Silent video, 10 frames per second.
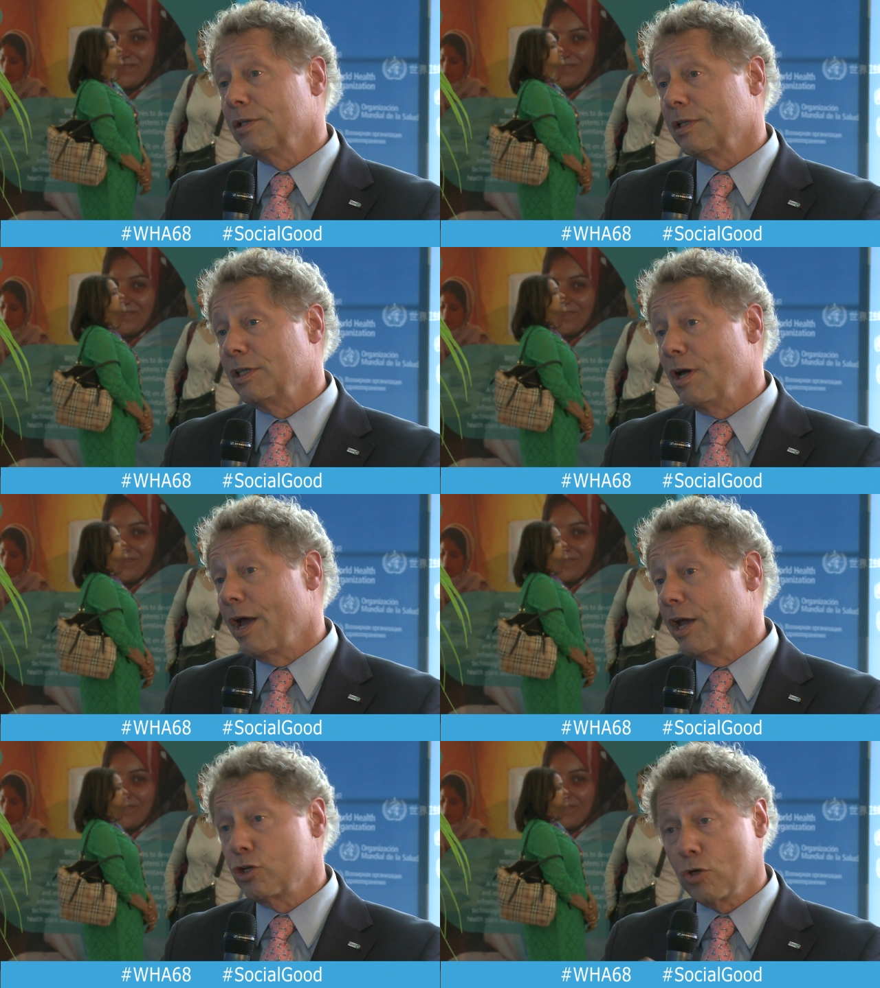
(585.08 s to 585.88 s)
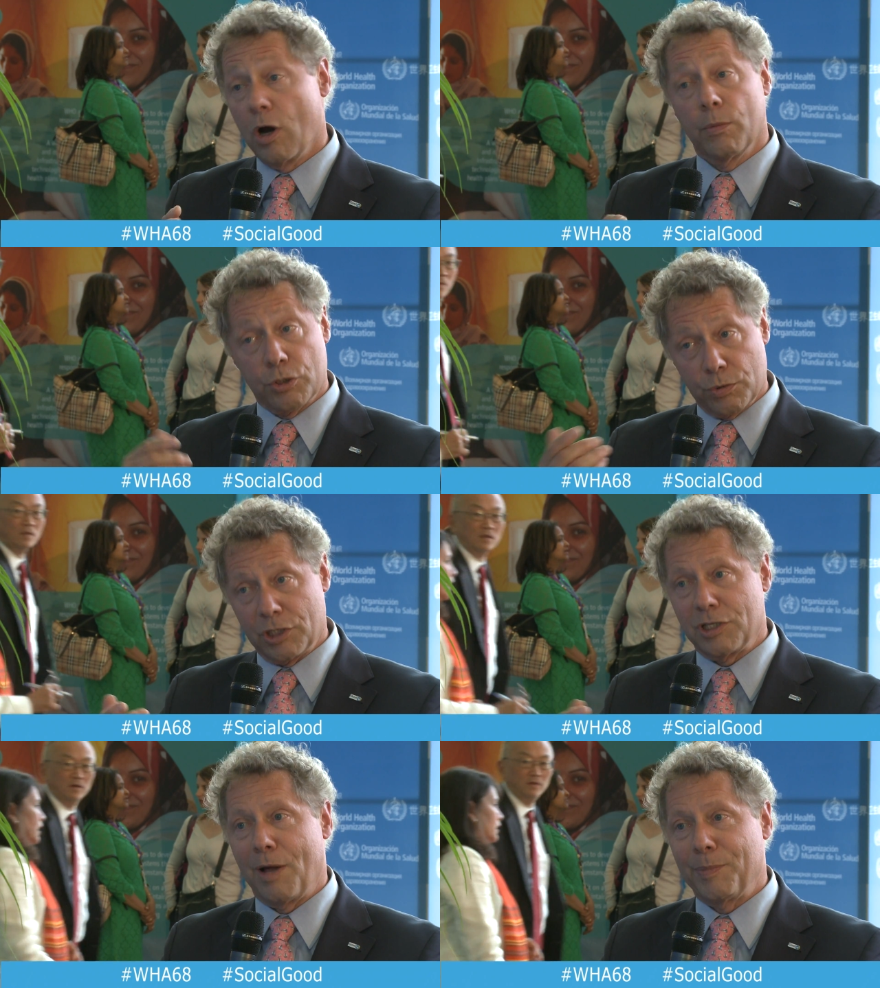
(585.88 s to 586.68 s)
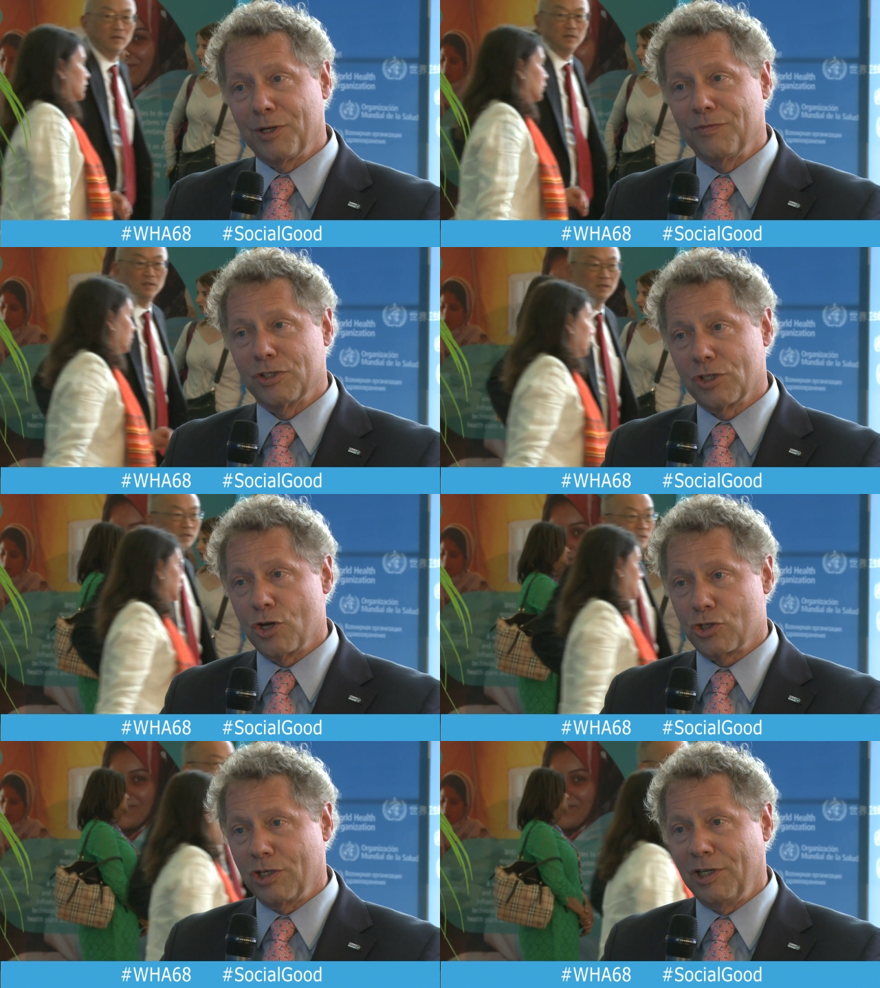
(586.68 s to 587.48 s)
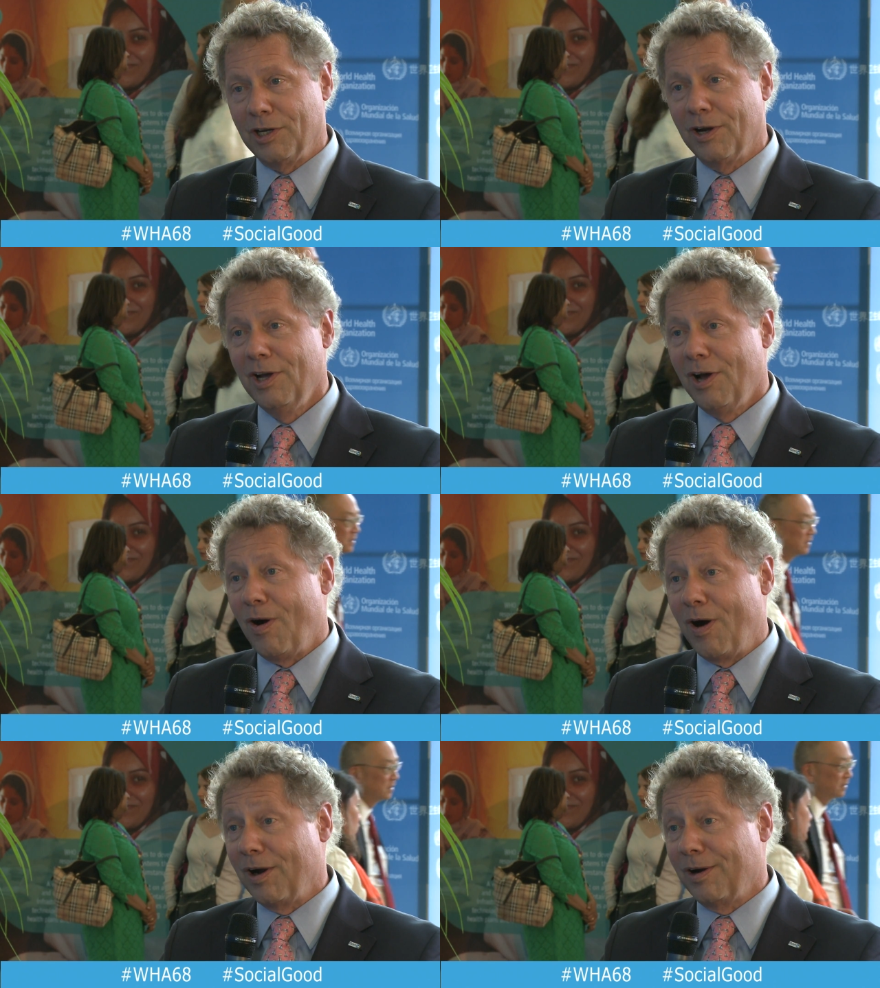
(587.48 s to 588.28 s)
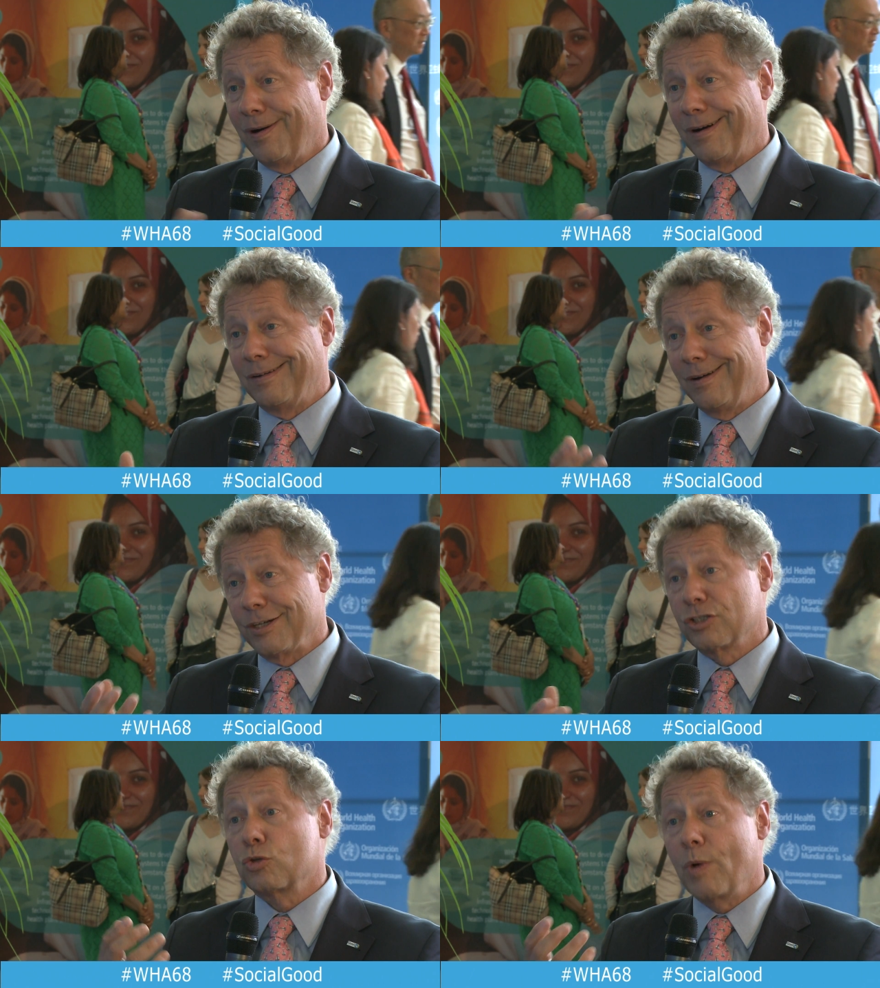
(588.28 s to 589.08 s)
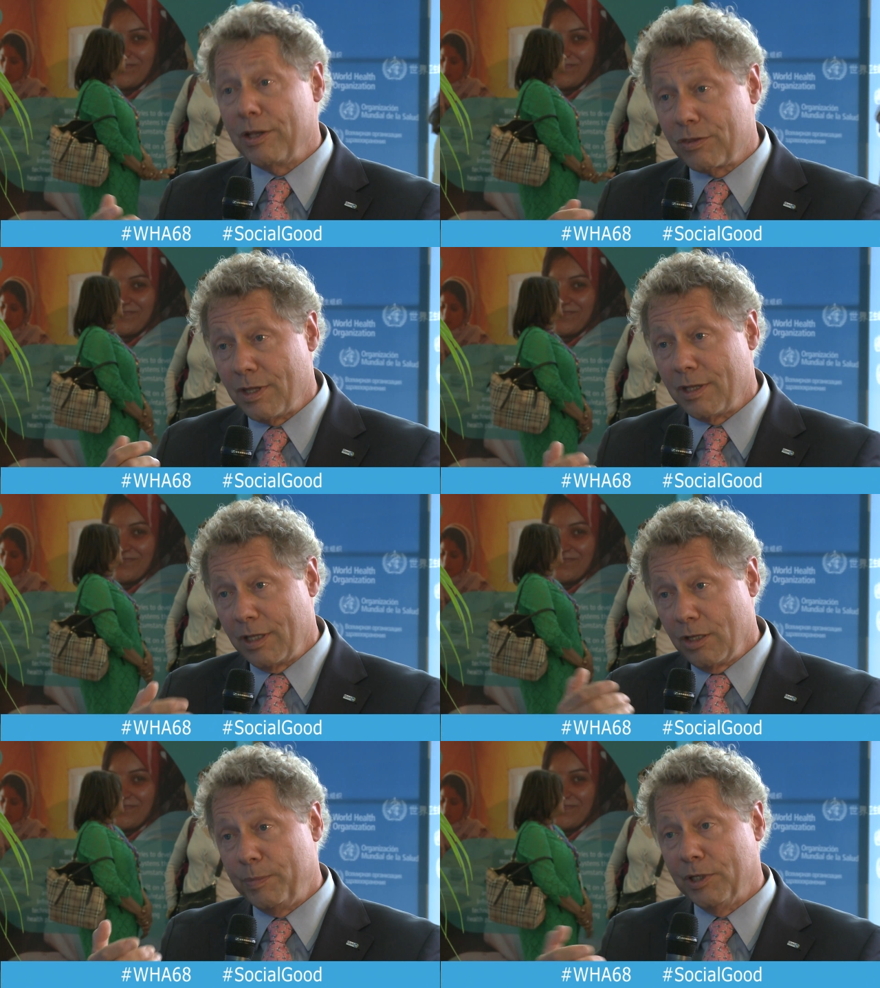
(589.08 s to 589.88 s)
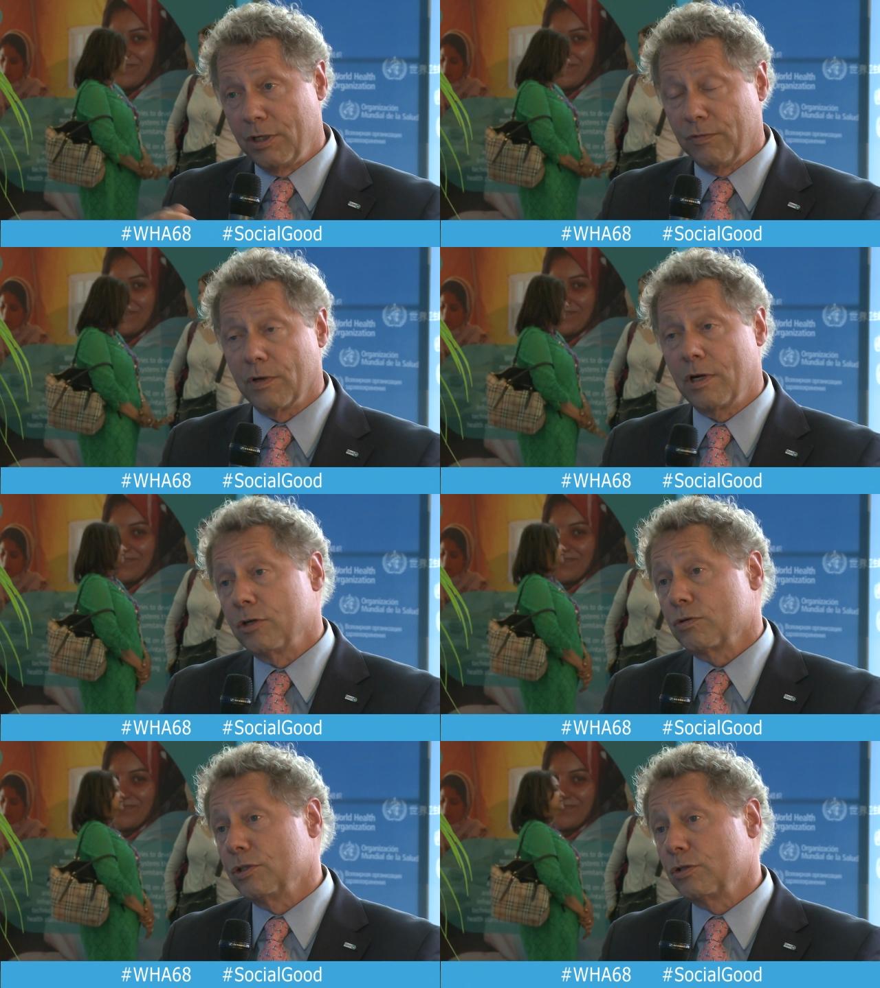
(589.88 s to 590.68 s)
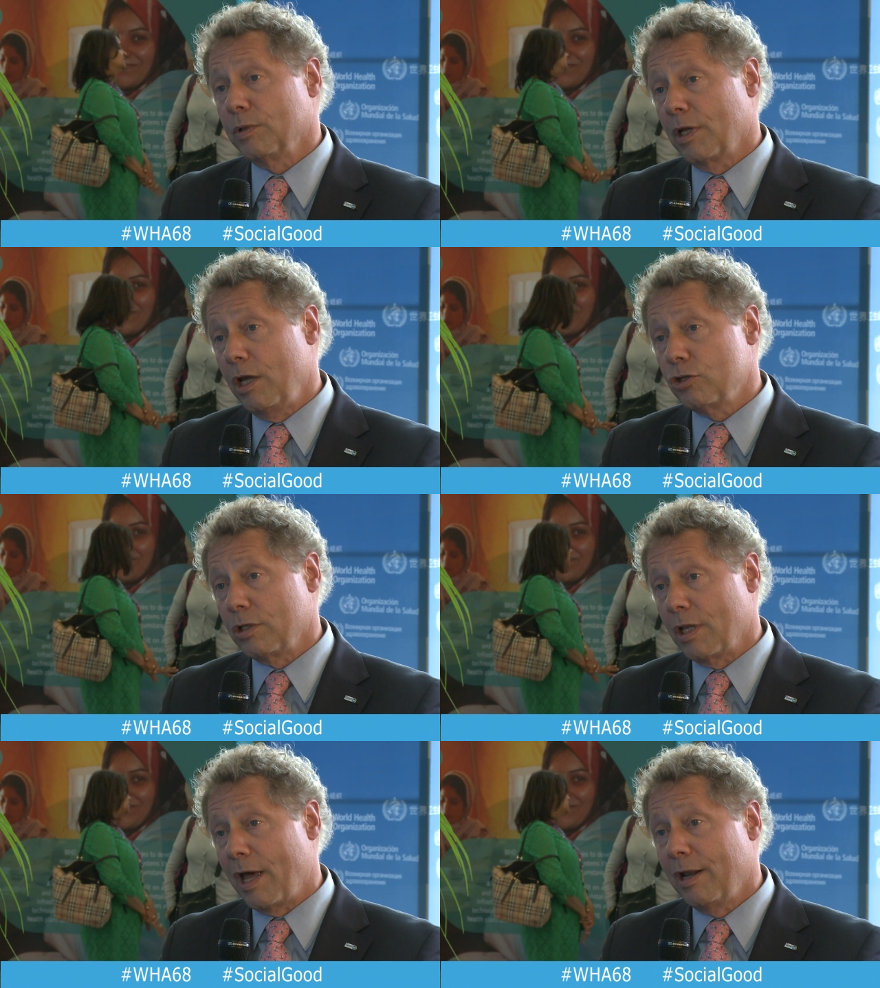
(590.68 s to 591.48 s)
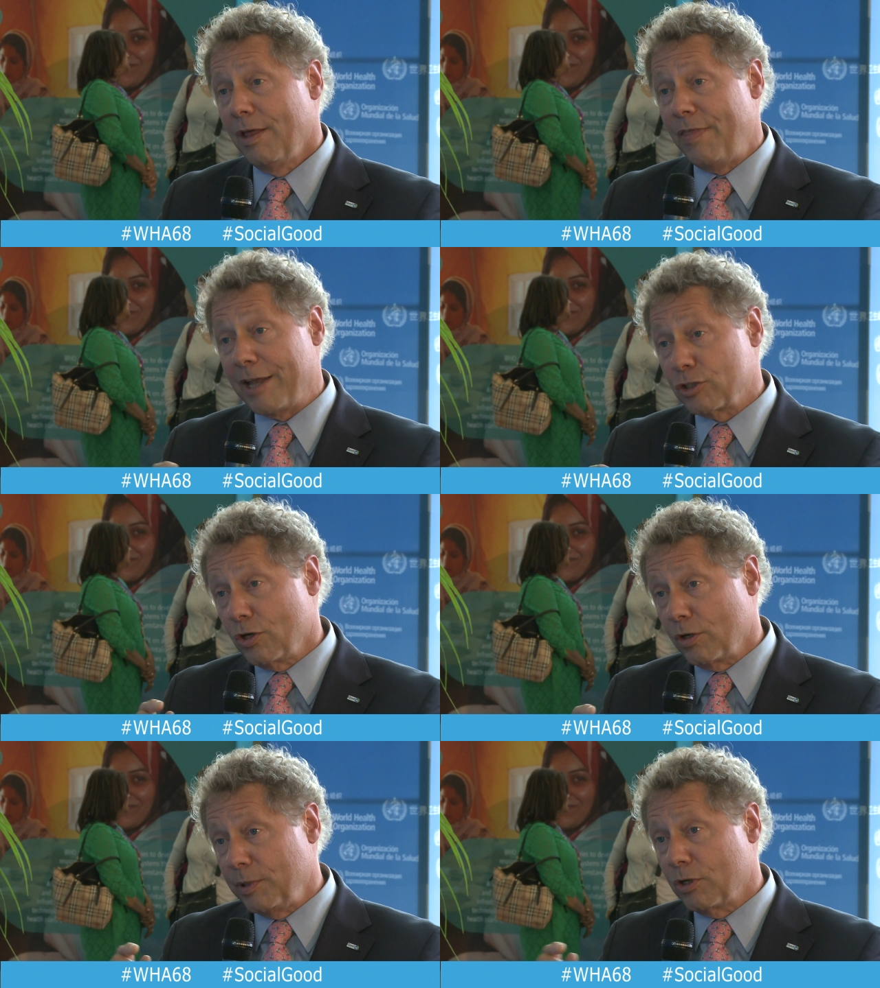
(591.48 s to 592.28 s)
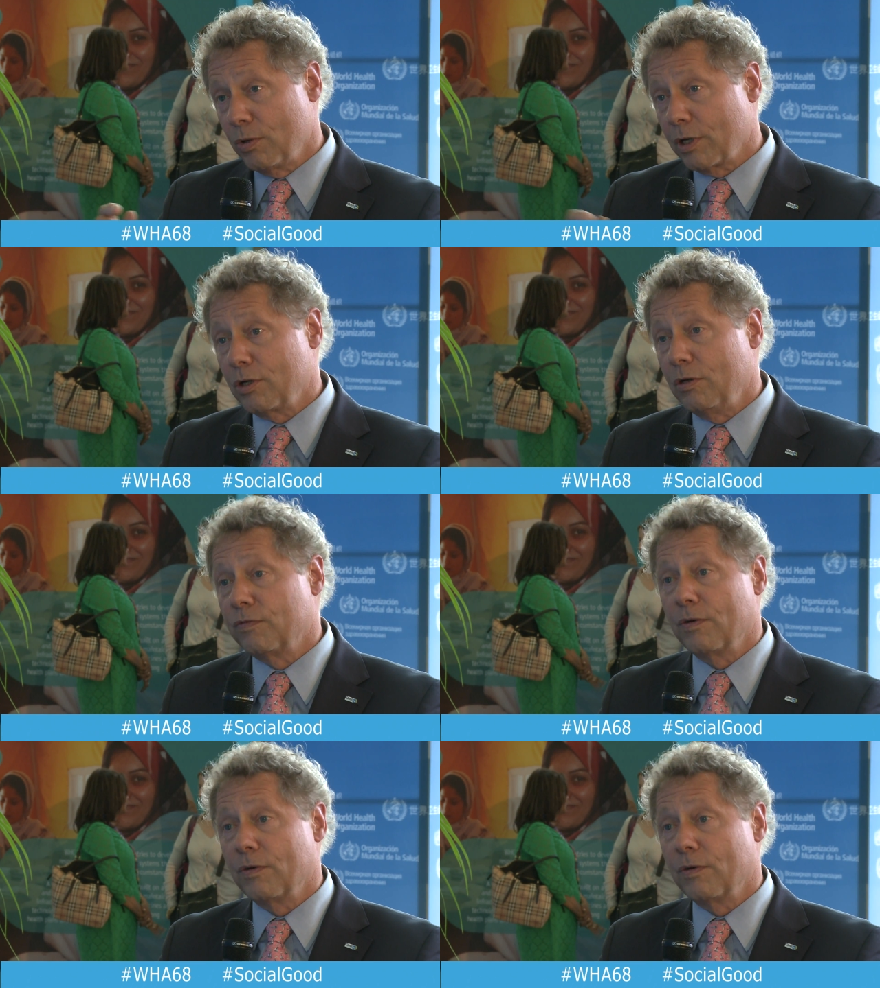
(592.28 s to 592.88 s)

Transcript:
Speaker 1: that the IHR, which was a topic of discussion here, are, are, are strengthened, the ability for countries to engage in that. That's going to be critical for